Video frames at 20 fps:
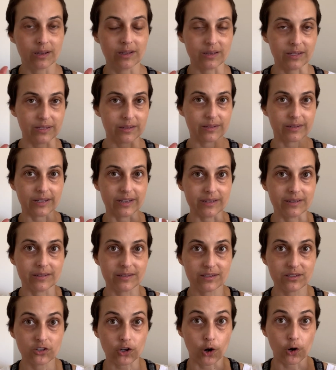at least
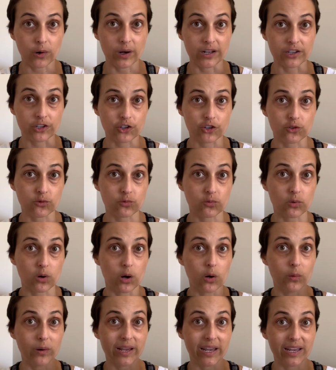it's
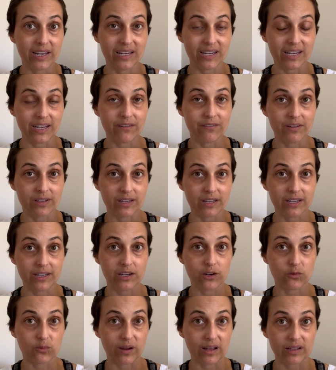growing in evenly
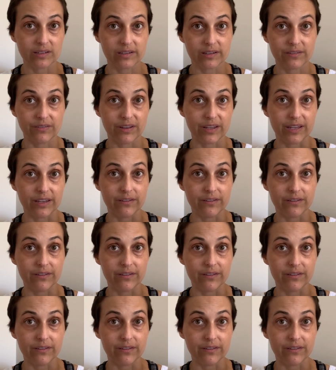or relatively